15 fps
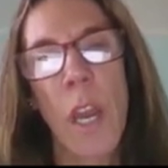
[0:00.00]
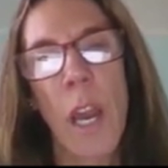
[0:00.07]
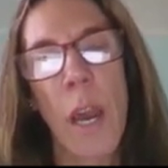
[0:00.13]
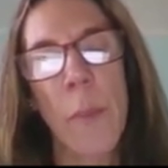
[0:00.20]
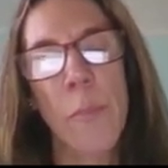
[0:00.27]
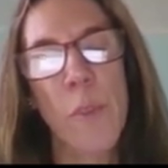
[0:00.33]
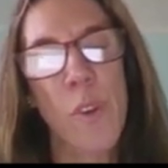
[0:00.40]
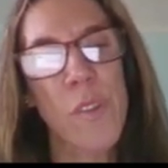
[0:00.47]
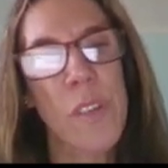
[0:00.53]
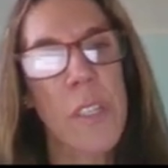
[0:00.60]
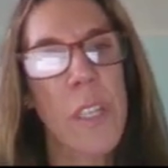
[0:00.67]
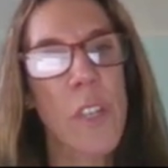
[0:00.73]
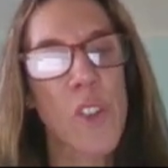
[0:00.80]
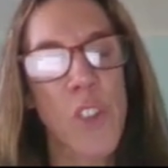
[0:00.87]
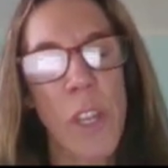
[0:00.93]
those are
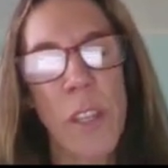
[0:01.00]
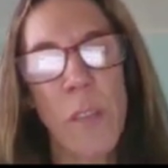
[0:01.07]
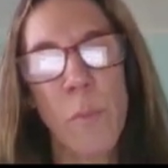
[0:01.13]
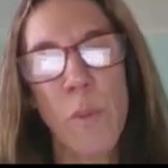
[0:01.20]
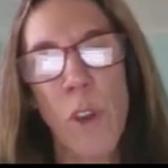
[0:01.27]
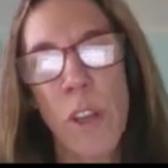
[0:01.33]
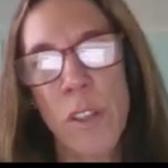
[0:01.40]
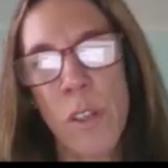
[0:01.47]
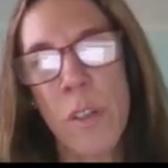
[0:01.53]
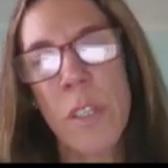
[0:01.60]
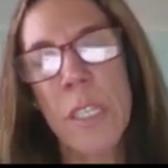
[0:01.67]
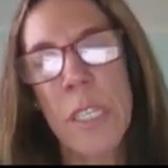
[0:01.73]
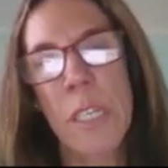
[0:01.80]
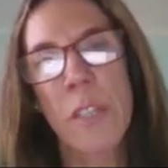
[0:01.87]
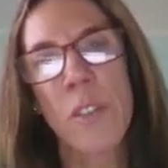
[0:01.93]
Syngenta
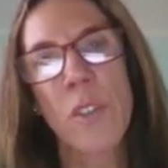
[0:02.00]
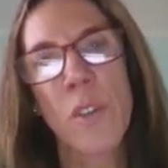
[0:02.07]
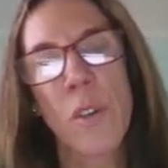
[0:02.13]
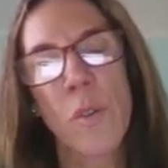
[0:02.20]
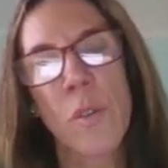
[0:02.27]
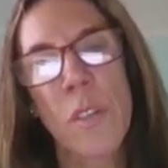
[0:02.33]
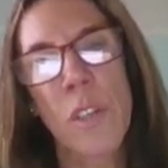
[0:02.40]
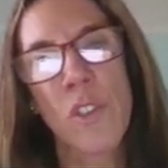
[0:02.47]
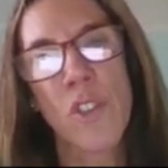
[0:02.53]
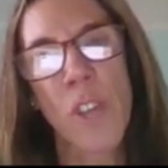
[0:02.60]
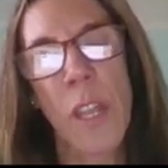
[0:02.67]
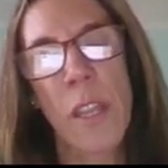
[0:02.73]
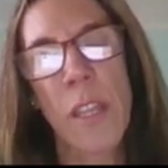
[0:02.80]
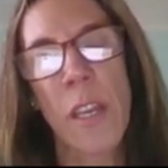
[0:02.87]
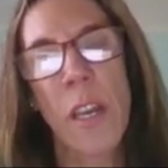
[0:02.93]
products, and so
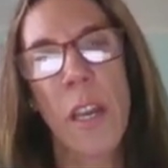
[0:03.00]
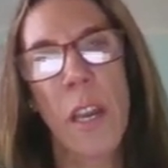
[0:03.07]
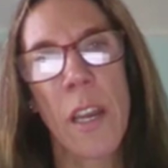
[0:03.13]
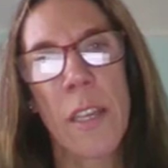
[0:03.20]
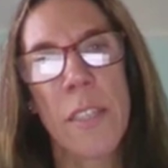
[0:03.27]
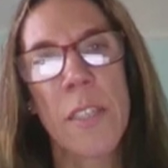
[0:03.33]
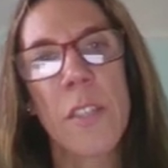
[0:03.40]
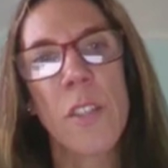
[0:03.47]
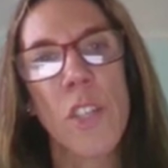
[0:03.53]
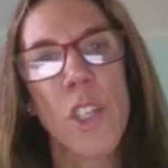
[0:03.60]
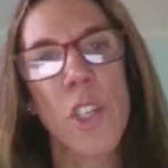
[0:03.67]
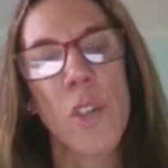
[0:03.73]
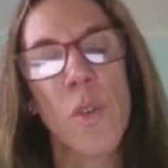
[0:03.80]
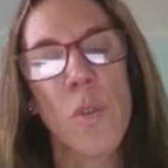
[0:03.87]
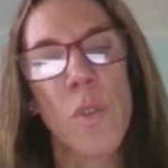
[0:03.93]
Syngenta has
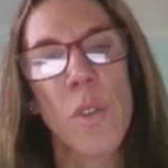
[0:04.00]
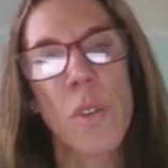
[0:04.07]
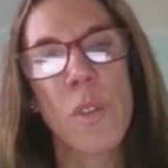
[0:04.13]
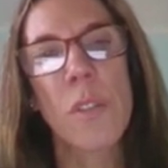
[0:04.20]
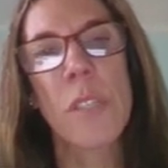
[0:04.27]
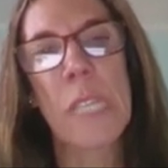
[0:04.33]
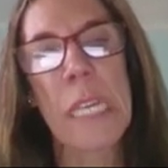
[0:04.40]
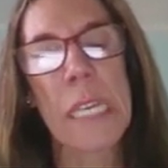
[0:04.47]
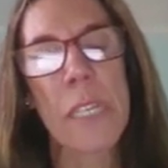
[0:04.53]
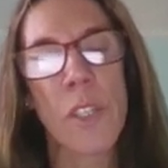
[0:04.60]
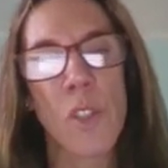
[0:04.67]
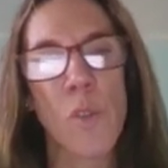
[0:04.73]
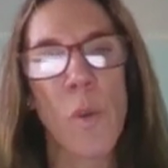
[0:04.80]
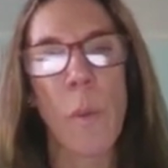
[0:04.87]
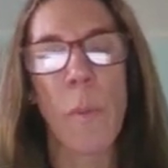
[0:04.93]
used these
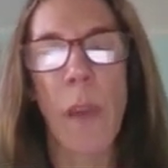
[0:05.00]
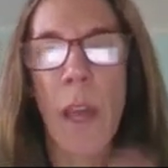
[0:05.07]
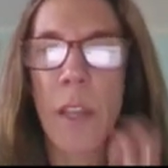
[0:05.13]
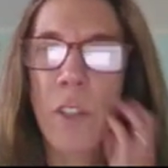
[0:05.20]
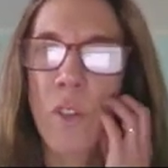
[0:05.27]
to apply